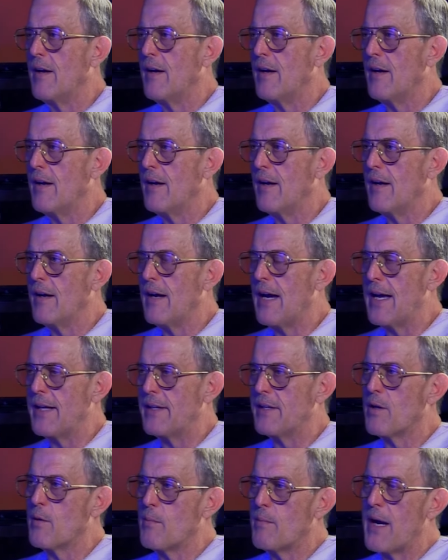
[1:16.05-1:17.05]
I had
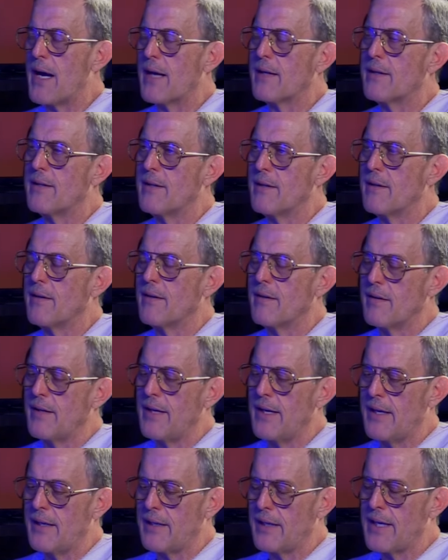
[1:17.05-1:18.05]
to go back to
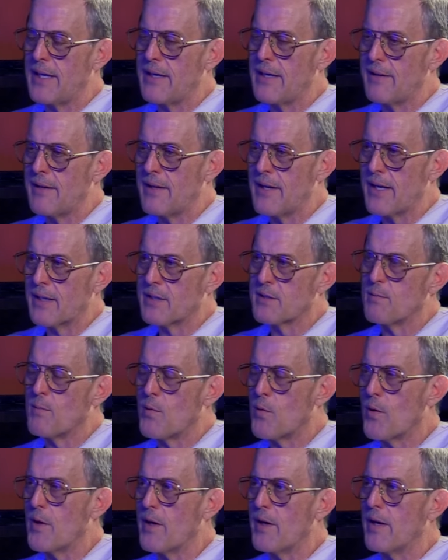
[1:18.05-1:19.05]
LA the next
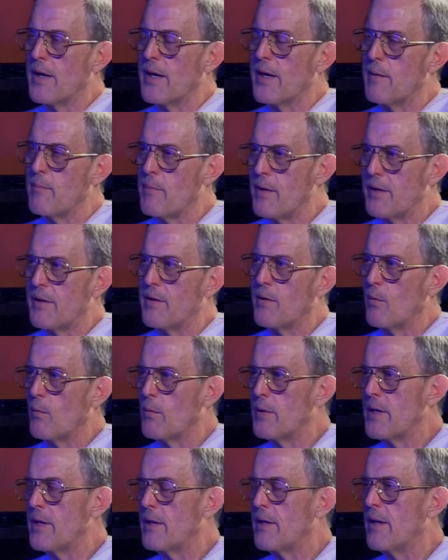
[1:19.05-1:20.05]
morning, and I'd been there a
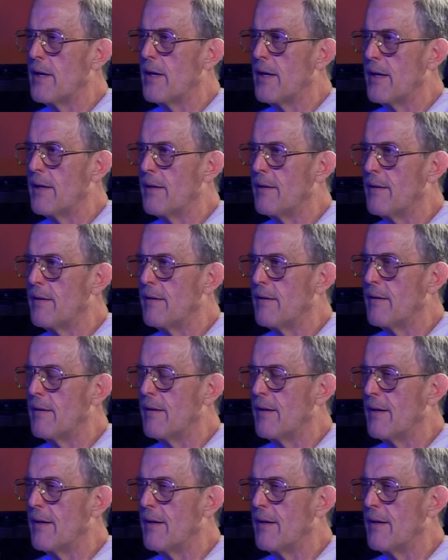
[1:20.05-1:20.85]
week, and